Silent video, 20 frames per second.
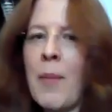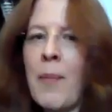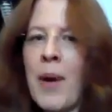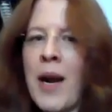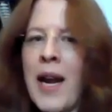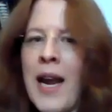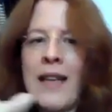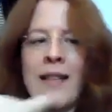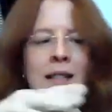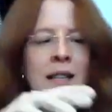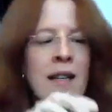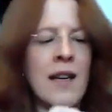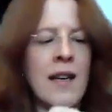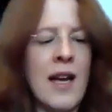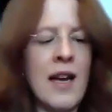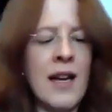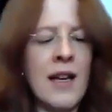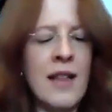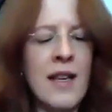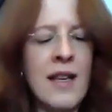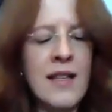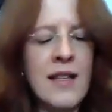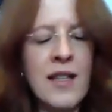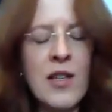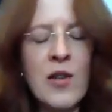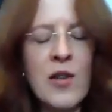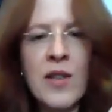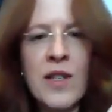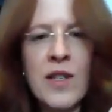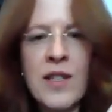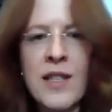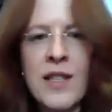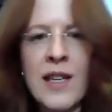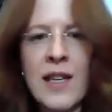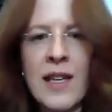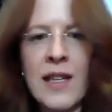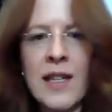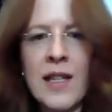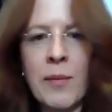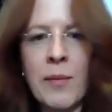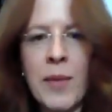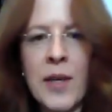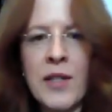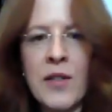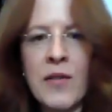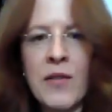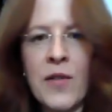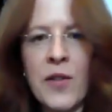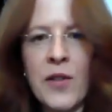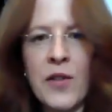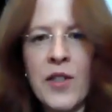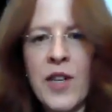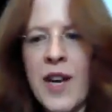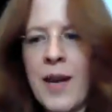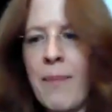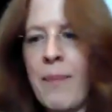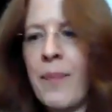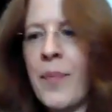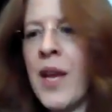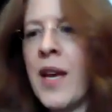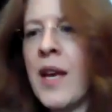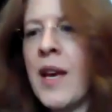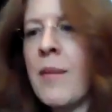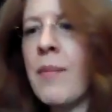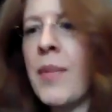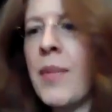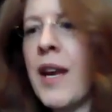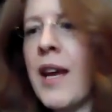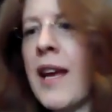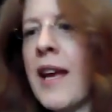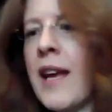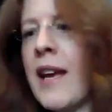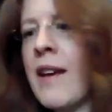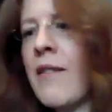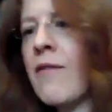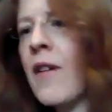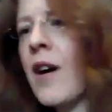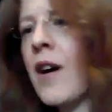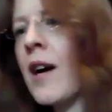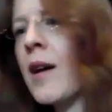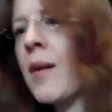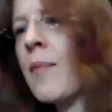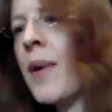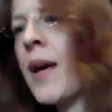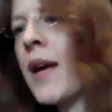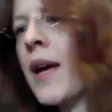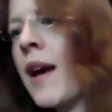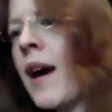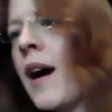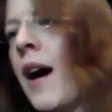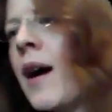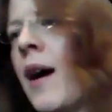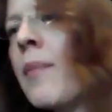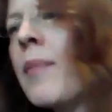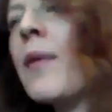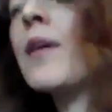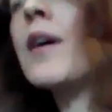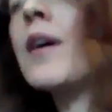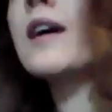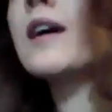a platter like this, and you can see a little bit of the rim. But if I pick up